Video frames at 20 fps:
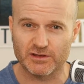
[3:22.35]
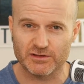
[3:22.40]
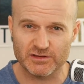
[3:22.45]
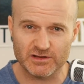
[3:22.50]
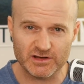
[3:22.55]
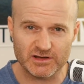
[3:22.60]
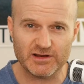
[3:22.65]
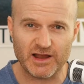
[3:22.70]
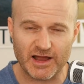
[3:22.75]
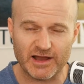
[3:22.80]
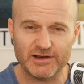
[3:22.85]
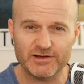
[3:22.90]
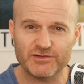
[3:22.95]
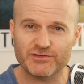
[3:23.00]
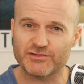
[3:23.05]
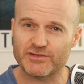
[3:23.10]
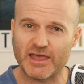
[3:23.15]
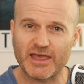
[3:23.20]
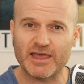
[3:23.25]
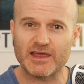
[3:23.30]
You need to
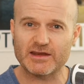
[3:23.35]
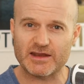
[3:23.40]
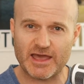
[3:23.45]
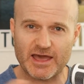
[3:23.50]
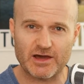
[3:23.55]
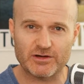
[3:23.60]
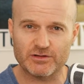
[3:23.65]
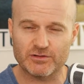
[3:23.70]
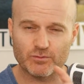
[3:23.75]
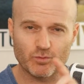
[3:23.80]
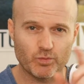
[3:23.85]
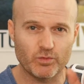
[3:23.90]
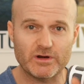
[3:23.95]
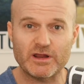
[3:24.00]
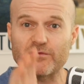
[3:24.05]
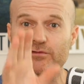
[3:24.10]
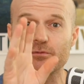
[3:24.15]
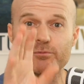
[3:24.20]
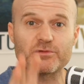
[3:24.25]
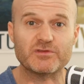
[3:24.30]
understand how
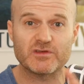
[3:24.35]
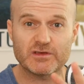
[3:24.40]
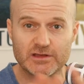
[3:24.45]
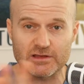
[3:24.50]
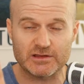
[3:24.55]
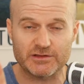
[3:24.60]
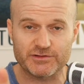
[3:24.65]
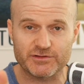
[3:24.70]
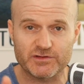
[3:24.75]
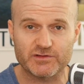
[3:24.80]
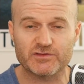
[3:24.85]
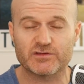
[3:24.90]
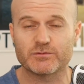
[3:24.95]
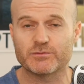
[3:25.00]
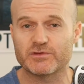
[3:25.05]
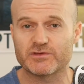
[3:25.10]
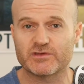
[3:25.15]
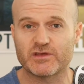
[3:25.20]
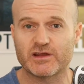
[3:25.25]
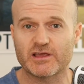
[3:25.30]
whatever particular system
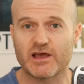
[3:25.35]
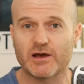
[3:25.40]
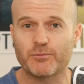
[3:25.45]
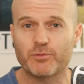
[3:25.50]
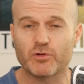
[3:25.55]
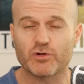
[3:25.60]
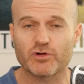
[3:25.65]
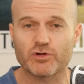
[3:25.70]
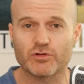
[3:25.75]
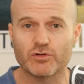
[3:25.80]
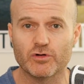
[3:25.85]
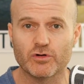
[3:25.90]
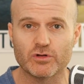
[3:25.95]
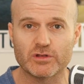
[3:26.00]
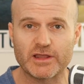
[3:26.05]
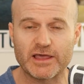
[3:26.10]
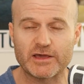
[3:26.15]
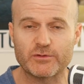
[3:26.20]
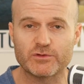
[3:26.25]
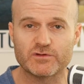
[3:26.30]
you're setting up or
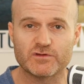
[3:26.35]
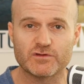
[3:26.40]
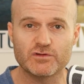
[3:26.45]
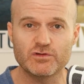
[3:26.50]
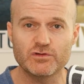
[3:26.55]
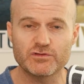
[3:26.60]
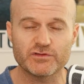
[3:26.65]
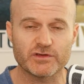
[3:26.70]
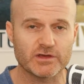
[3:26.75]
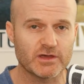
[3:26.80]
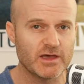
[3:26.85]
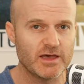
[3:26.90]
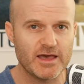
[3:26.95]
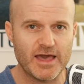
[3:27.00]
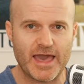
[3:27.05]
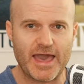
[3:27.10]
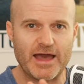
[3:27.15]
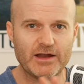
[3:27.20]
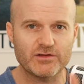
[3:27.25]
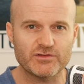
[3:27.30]
language you're using,
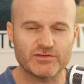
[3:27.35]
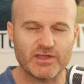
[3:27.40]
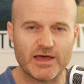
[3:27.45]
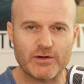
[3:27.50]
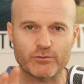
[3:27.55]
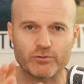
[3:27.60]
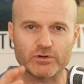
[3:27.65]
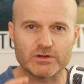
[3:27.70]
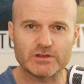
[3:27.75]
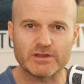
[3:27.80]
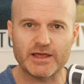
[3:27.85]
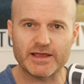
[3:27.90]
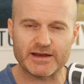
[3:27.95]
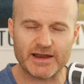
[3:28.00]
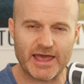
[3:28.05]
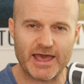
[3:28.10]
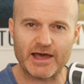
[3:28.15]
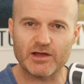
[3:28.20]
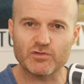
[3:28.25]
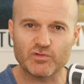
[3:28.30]
how does that relate?
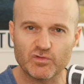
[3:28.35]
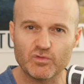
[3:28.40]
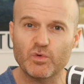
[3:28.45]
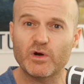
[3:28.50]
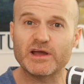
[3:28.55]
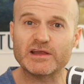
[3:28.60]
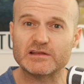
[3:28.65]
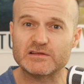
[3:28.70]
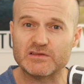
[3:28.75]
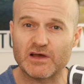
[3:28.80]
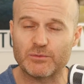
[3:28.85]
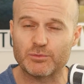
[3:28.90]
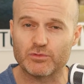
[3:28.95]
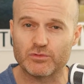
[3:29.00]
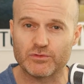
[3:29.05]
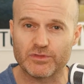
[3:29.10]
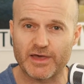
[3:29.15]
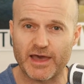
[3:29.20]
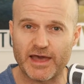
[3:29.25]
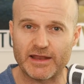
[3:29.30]
How do I
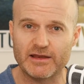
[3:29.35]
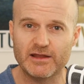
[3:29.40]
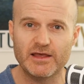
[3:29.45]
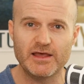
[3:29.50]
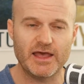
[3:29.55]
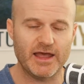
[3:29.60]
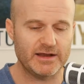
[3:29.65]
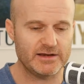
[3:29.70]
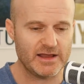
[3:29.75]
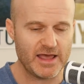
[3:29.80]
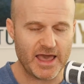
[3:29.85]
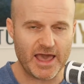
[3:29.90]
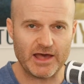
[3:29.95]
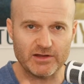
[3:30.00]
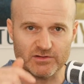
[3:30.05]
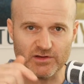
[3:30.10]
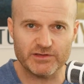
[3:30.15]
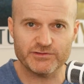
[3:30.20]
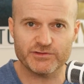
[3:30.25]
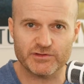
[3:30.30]
double that? And how
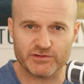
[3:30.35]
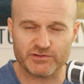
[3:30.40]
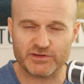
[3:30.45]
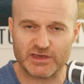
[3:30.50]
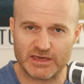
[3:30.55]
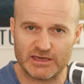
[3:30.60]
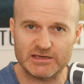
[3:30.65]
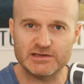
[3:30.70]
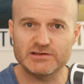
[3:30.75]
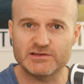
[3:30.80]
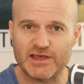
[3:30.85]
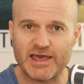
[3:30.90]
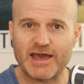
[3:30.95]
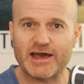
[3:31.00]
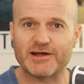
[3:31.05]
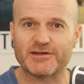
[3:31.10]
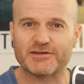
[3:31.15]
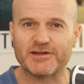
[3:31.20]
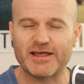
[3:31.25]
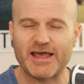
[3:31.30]
does this key
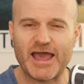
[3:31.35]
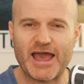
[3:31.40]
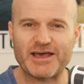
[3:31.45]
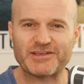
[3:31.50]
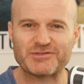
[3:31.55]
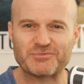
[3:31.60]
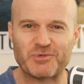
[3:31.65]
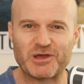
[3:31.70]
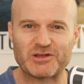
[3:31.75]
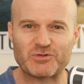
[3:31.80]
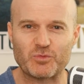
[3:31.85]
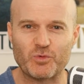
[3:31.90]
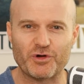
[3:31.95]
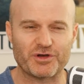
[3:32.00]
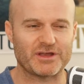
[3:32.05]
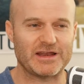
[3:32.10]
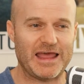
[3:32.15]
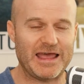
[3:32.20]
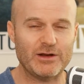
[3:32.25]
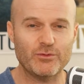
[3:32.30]
down aspect
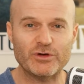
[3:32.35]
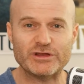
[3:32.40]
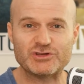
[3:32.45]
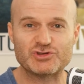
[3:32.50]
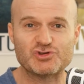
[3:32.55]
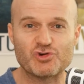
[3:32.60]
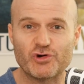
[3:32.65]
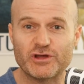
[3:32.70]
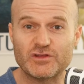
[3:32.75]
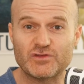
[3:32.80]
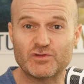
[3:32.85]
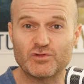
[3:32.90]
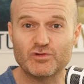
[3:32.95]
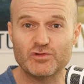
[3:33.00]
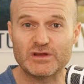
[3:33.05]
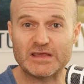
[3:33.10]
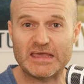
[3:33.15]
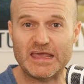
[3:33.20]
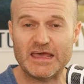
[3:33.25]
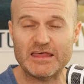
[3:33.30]
work? And how do I join two
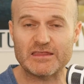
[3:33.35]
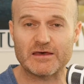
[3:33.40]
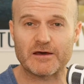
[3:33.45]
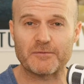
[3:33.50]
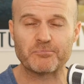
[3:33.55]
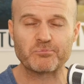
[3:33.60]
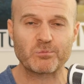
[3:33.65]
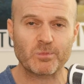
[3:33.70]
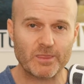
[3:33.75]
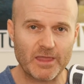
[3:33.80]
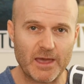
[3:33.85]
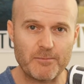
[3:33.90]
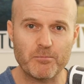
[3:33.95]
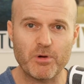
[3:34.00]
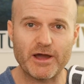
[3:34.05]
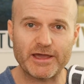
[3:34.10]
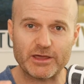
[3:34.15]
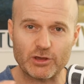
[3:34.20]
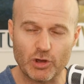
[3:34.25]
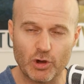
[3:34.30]
together? And
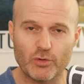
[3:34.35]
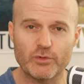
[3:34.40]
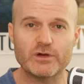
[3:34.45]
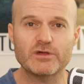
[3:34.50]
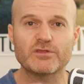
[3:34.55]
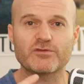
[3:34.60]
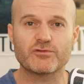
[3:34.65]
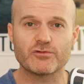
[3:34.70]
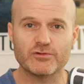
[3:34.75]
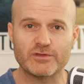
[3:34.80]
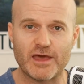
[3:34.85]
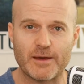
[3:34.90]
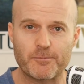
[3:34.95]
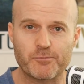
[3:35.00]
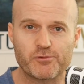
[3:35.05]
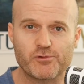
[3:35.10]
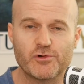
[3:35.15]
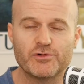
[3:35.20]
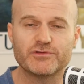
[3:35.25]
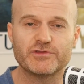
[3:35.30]
by going through that
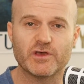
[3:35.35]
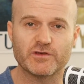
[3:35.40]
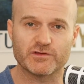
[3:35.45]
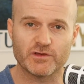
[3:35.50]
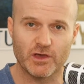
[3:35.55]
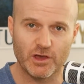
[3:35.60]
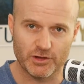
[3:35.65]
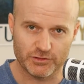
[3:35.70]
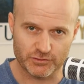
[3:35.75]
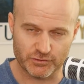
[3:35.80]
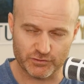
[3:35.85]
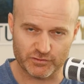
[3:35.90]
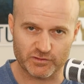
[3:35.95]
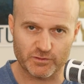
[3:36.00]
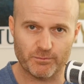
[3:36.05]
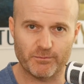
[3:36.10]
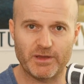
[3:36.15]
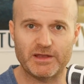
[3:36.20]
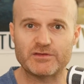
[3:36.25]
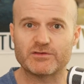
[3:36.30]
process, you
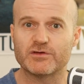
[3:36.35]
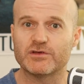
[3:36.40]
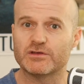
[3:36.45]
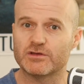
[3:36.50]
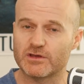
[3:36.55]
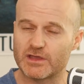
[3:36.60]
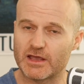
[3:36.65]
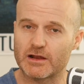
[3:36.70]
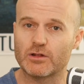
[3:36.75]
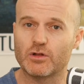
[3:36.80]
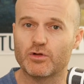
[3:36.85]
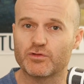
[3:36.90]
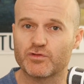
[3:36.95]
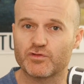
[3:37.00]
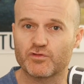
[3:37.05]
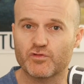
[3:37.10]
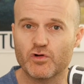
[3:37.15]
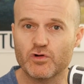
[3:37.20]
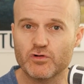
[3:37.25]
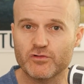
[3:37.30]
cement it and you get a lot
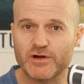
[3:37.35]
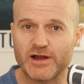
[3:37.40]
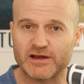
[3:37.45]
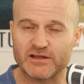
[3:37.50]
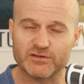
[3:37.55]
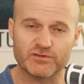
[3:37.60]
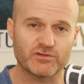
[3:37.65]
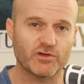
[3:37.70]
stronger at it.